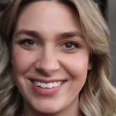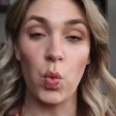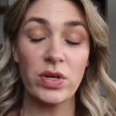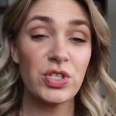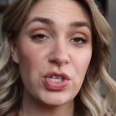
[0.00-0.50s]

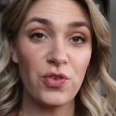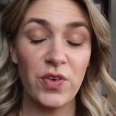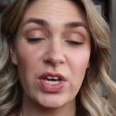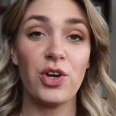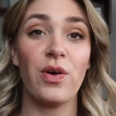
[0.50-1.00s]
Once you
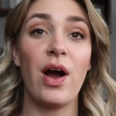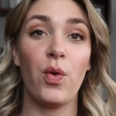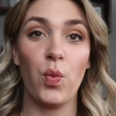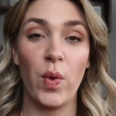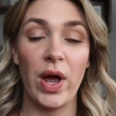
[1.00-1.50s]
figure
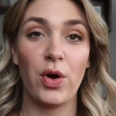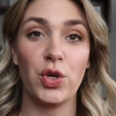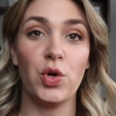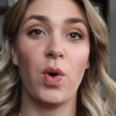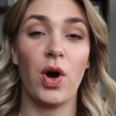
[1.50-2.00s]
out where
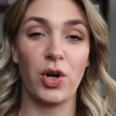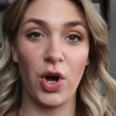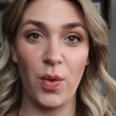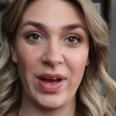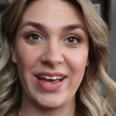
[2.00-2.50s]
you are
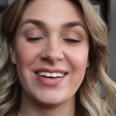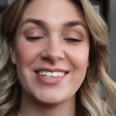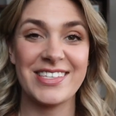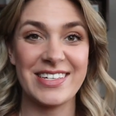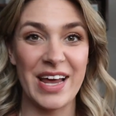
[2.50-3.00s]
going,
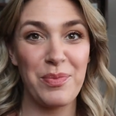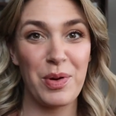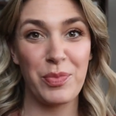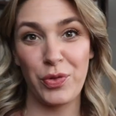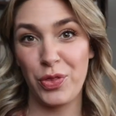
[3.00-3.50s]
step number